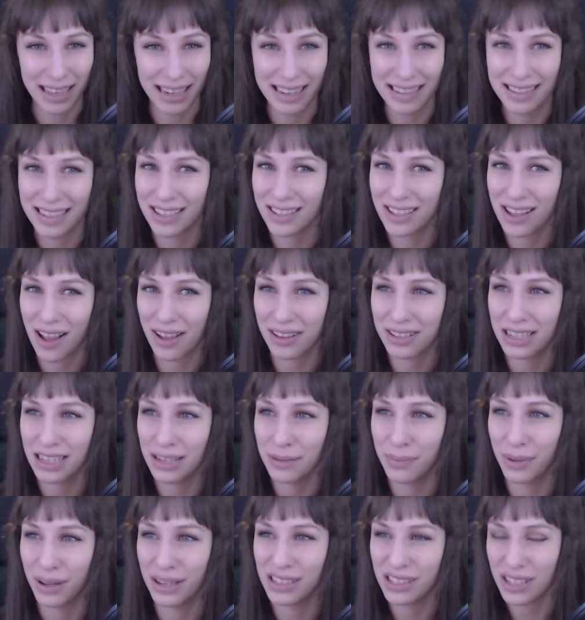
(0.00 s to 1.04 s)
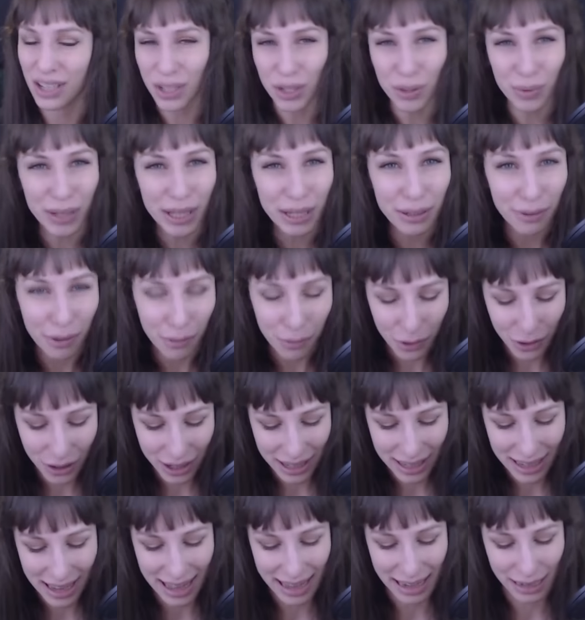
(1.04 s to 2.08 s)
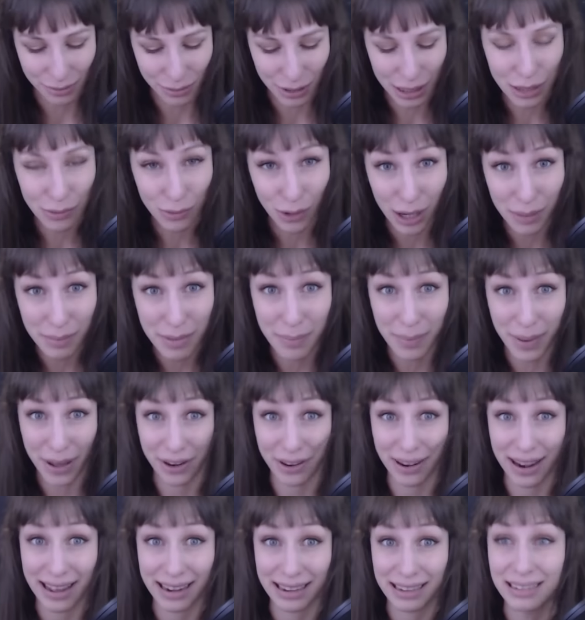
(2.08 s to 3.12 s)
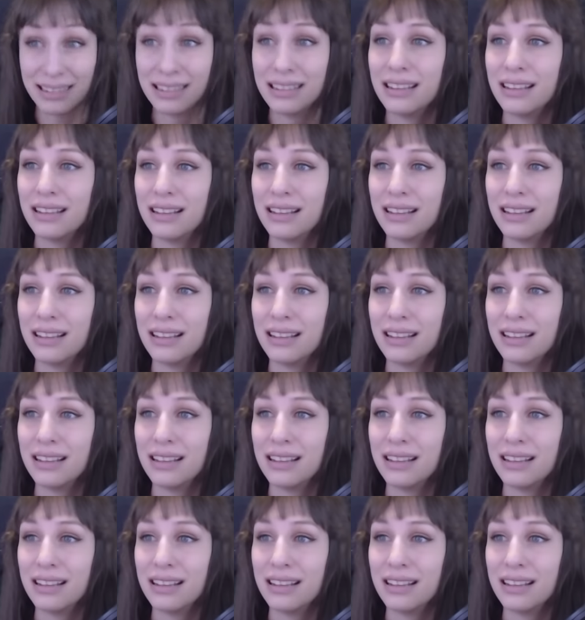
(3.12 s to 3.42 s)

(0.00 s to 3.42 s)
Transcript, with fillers: It is exhausting, but it's also really rewarding, and I really want to be better at it.